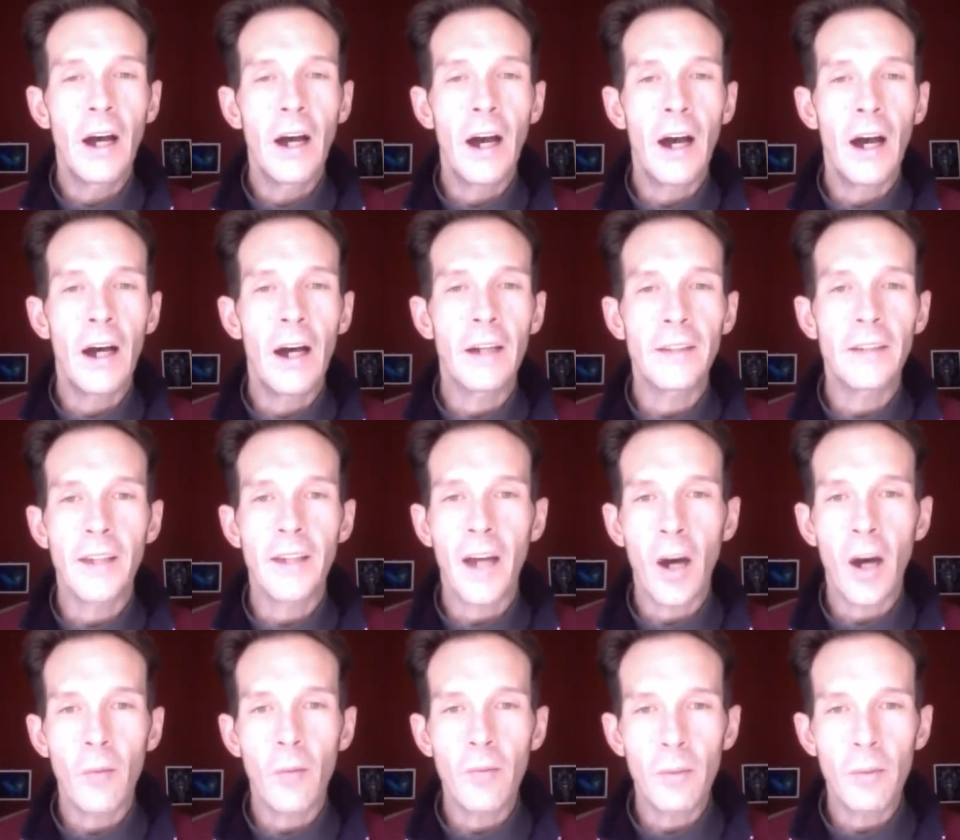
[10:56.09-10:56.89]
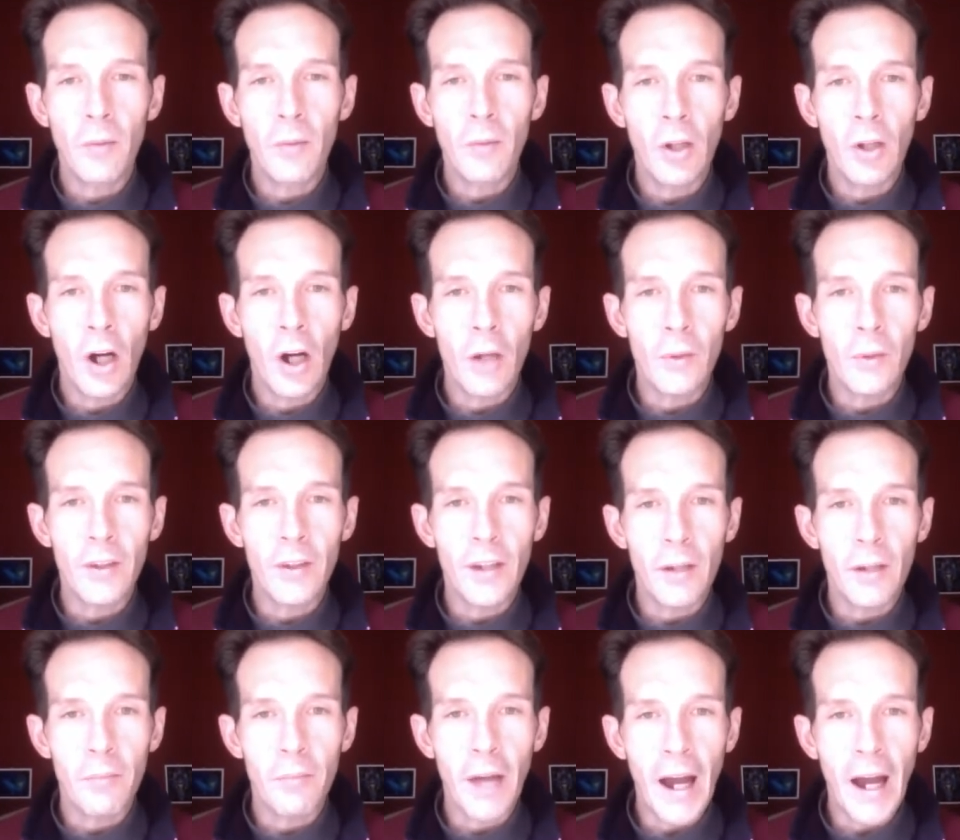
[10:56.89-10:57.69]
to help them along with
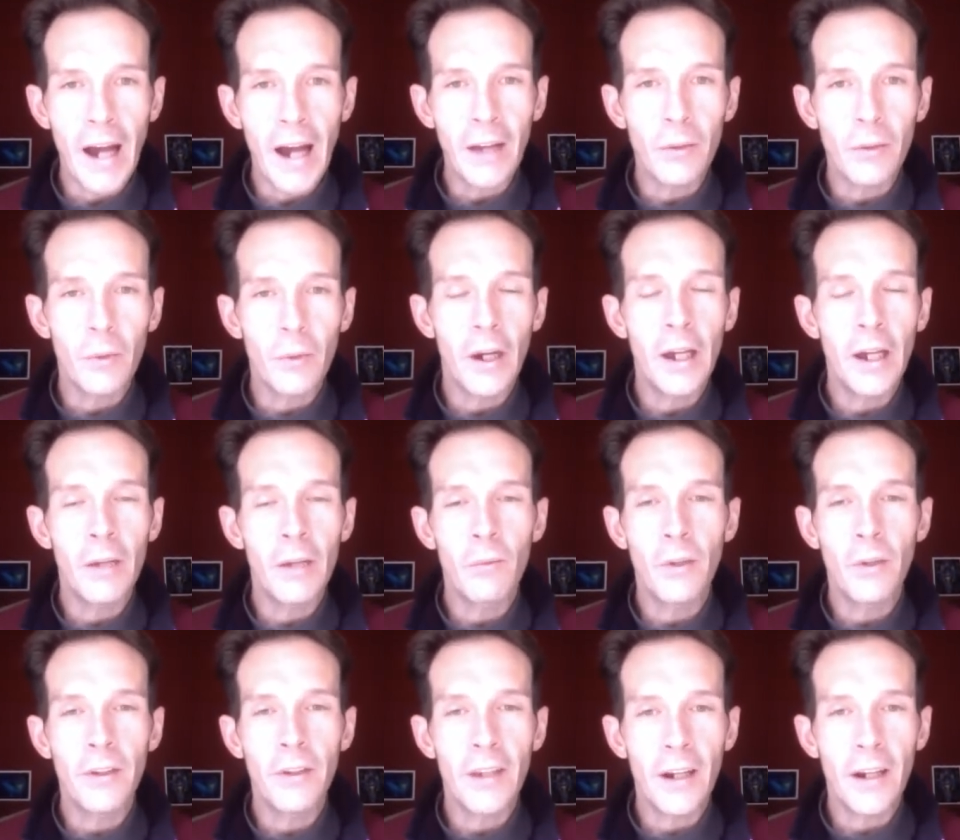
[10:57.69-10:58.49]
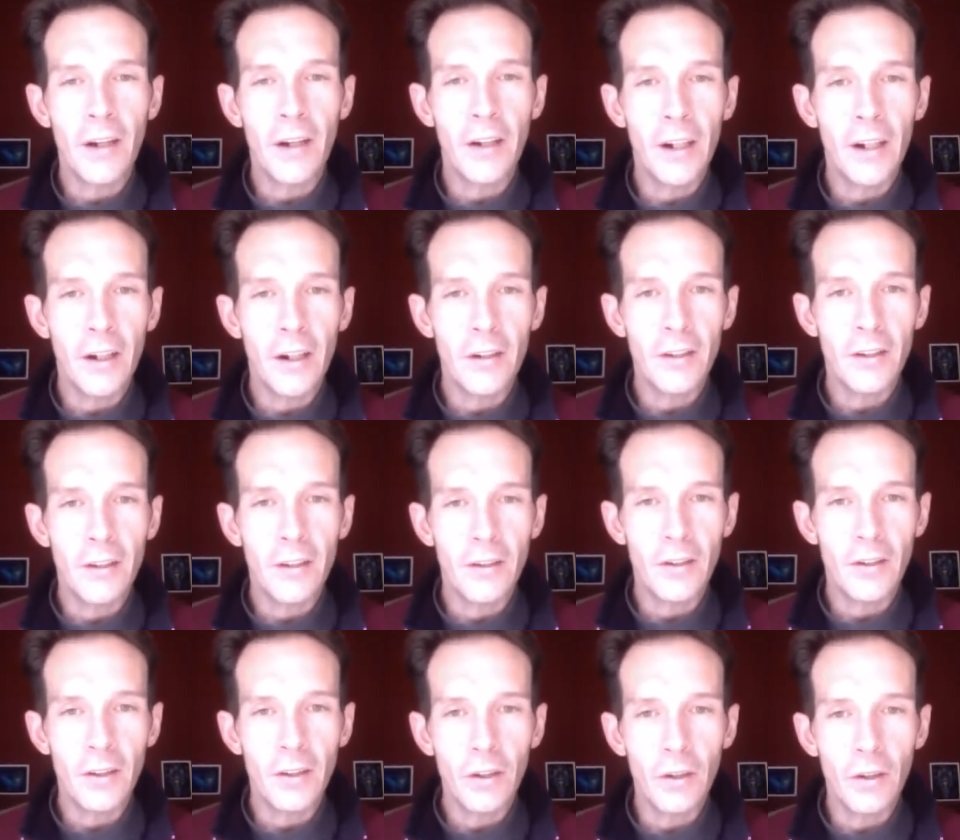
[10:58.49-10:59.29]
their pathway and what they are here to
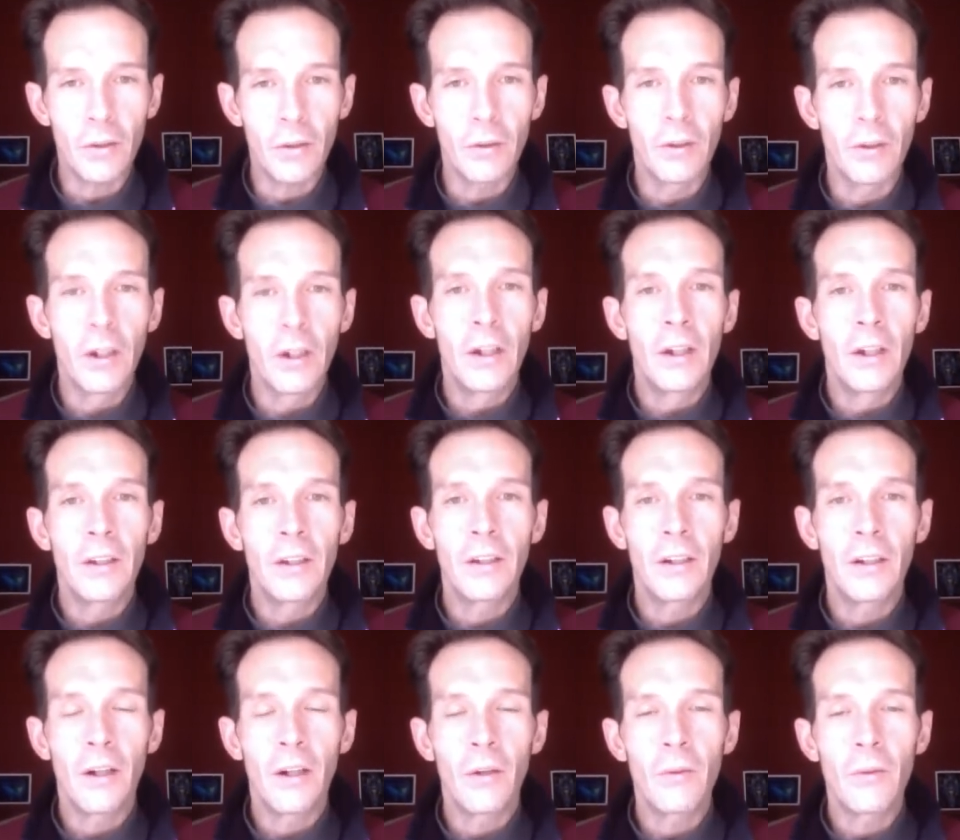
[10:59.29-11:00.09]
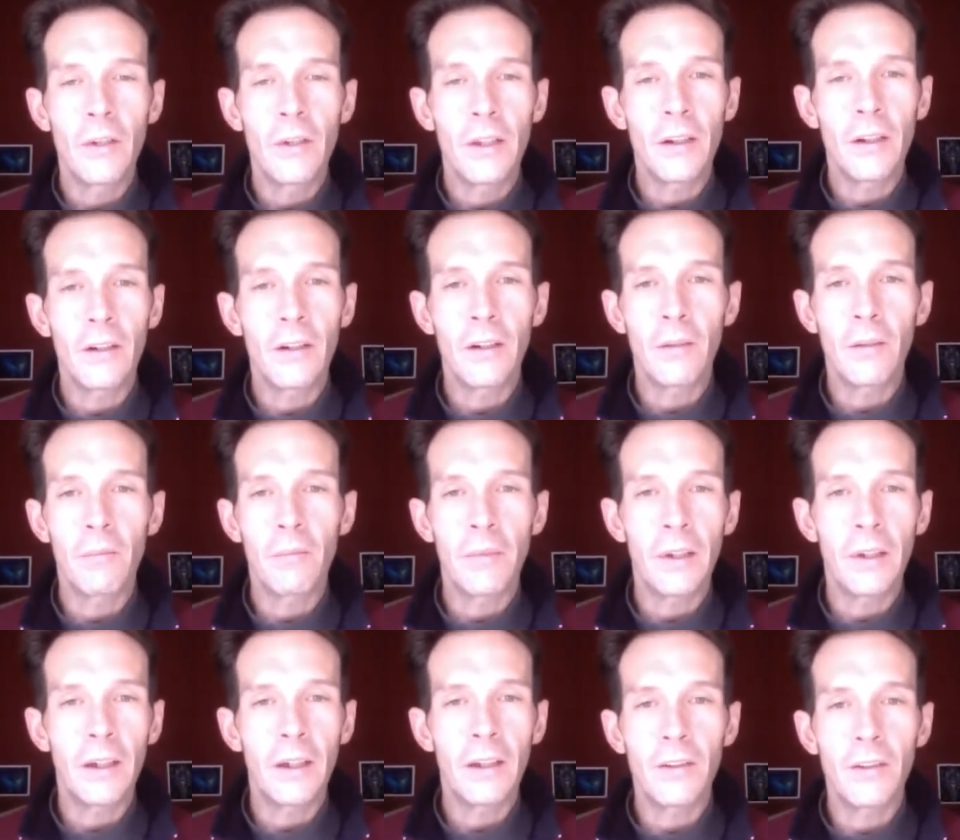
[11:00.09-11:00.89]
do. You know, whether it
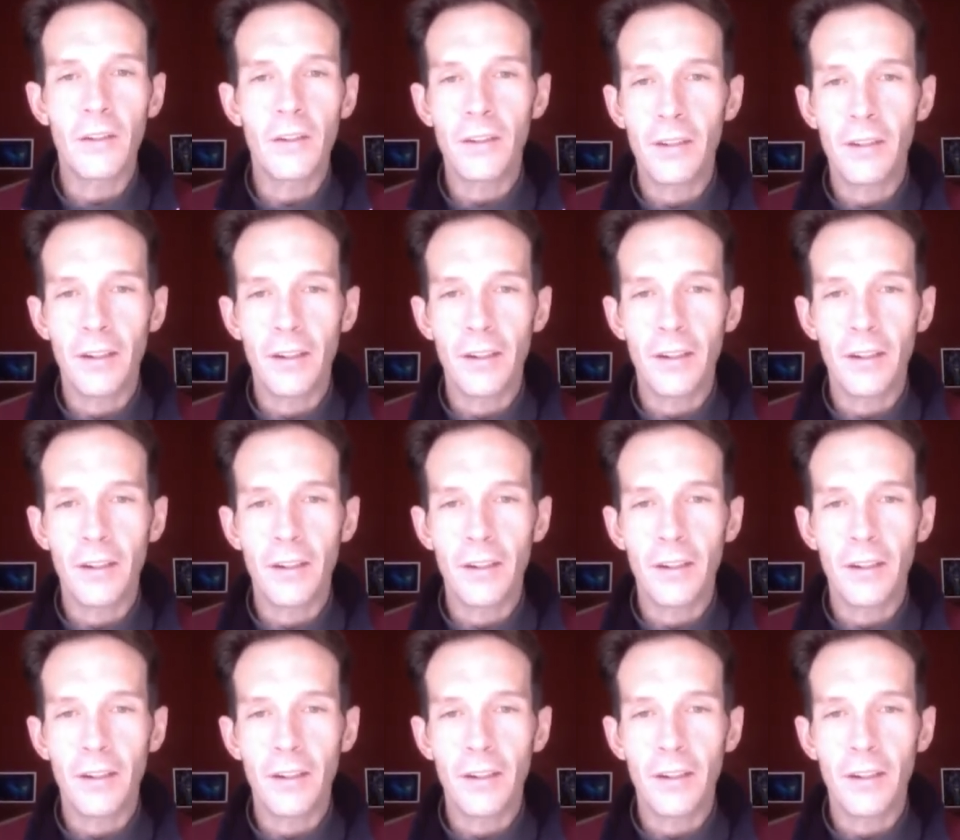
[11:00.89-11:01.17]
be just an